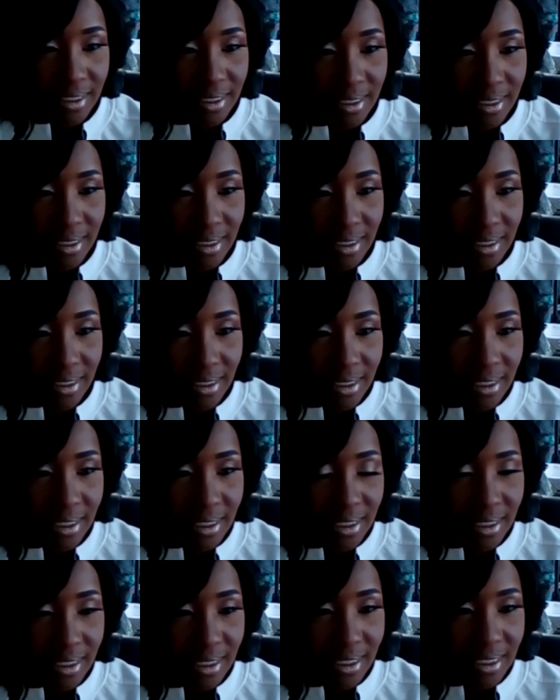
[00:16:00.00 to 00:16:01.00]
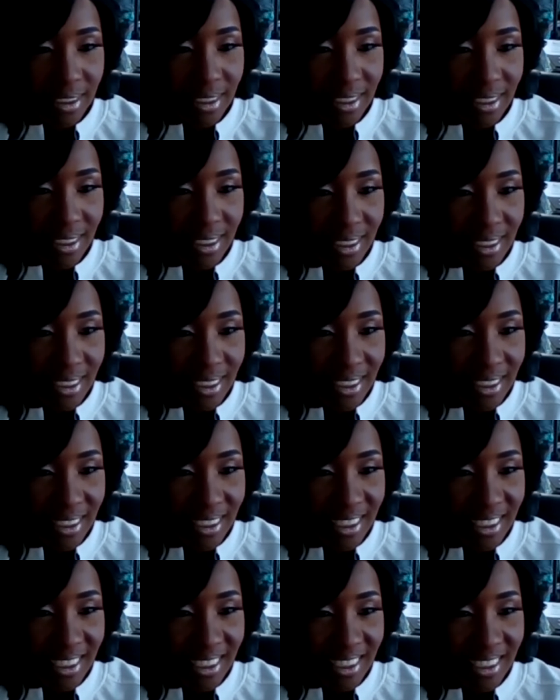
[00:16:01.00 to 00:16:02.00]

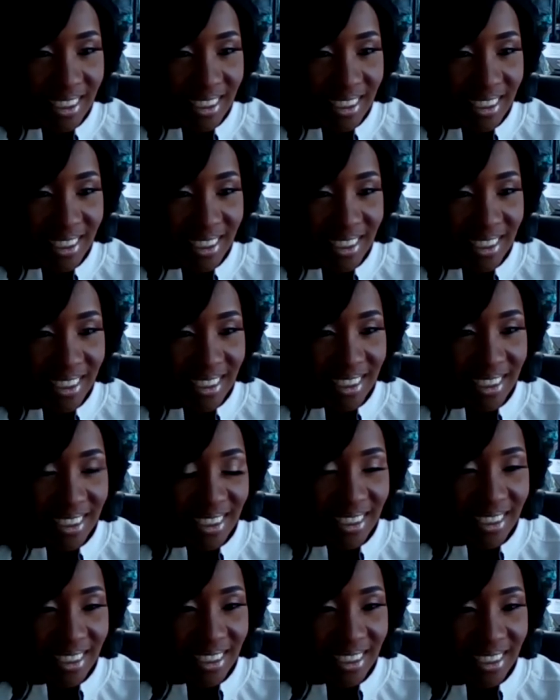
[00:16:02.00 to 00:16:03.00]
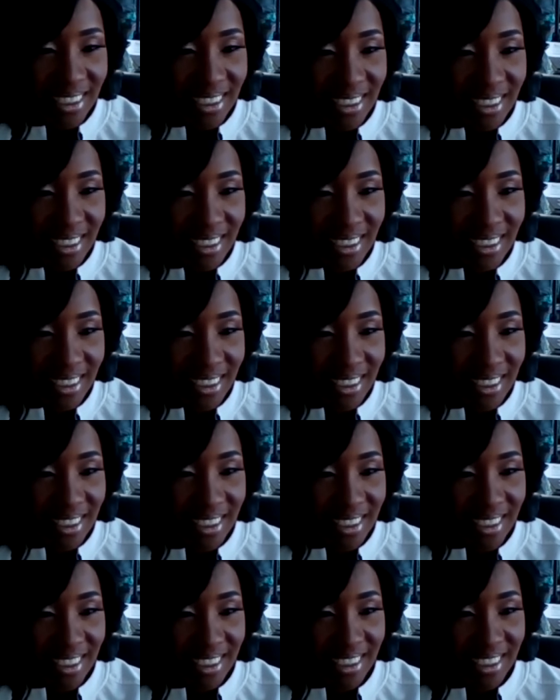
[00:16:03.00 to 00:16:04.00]

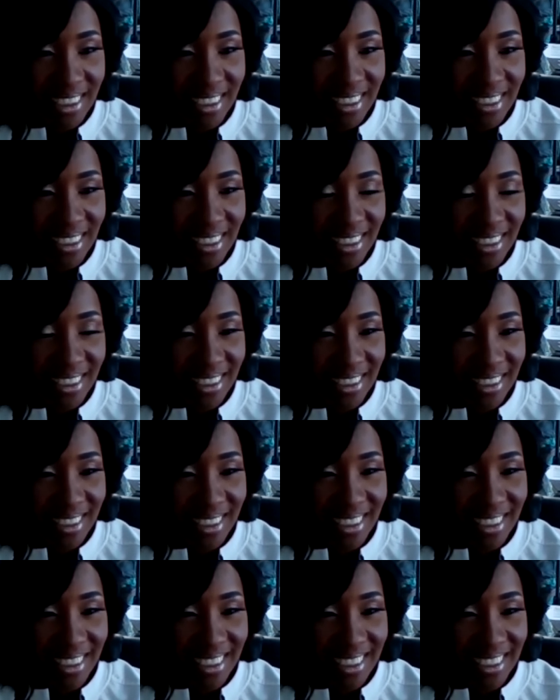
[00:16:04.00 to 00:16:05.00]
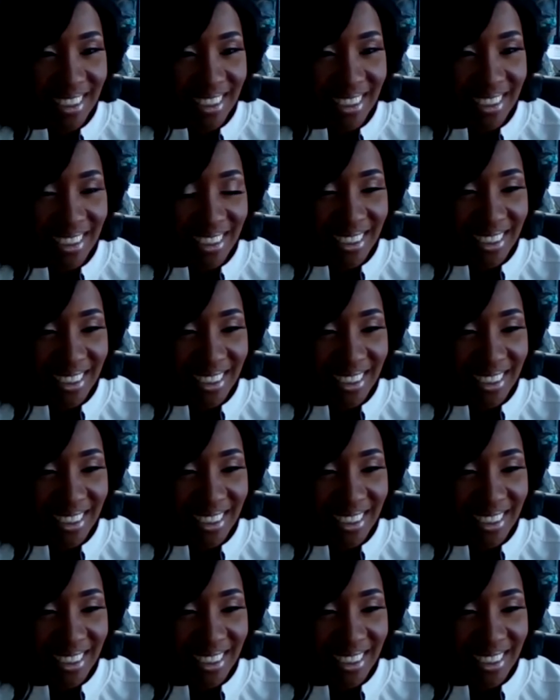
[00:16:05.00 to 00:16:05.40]
This person isn't speaking.